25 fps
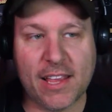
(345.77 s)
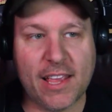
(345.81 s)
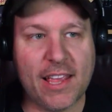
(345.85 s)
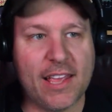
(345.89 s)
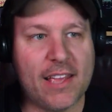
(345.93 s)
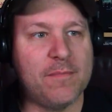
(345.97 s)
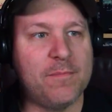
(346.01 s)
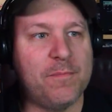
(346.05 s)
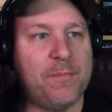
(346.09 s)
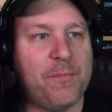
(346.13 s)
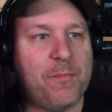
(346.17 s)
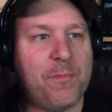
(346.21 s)

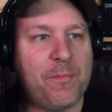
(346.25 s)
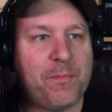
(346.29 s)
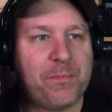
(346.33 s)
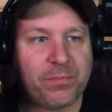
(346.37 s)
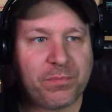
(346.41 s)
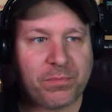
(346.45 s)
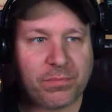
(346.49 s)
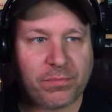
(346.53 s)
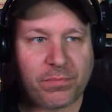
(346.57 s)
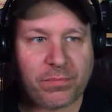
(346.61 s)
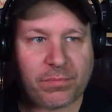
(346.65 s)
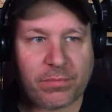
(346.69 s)
And
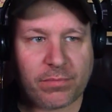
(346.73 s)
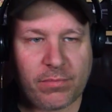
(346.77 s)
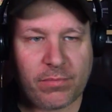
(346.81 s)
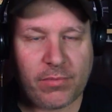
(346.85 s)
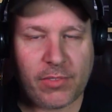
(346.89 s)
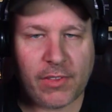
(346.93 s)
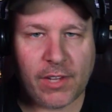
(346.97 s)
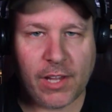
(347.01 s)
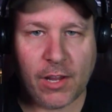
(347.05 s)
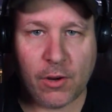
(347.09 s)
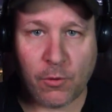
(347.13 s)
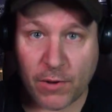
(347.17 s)

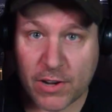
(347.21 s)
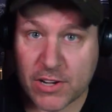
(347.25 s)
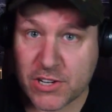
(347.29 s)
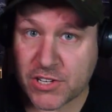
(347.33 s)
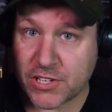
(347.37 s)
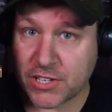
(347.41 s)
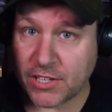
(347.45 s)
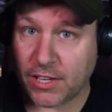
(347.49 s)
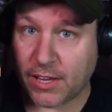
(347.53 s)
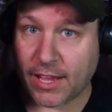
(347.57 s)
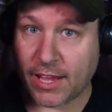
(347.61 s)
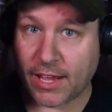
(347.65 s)

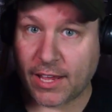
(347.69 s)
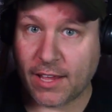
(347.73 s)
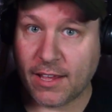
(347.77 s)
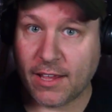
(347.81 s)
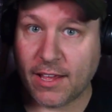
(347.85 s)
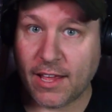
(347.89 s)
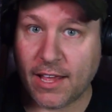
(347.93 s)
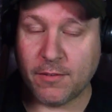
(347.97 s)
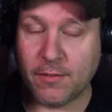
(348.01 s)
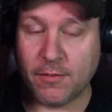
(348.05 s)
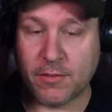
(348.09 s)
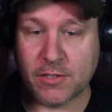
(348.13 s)

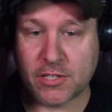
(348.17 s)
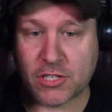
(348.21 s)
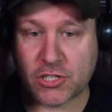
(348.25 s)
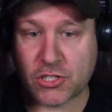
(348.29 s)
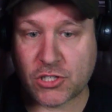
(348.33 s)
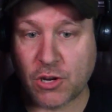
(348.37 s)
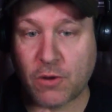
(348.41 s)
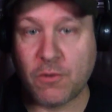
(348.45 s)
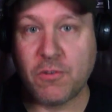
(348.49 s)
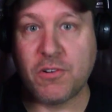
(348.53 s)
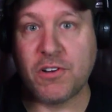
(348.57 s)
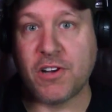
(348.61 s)
originally it was
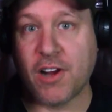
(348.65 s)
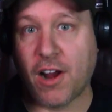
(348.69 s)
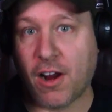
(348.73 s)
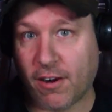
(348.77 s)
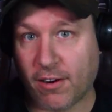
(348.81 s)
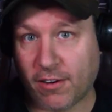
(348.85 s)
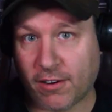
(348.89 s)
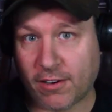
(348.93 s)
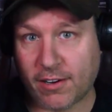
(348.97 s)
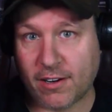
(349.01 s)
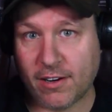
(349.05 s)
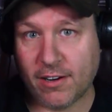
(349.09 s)
so
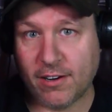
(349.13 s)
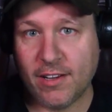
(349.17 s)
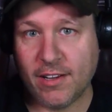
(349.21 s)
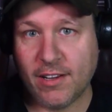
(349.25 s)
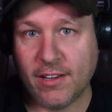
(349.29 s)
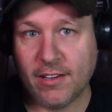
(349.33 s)
dark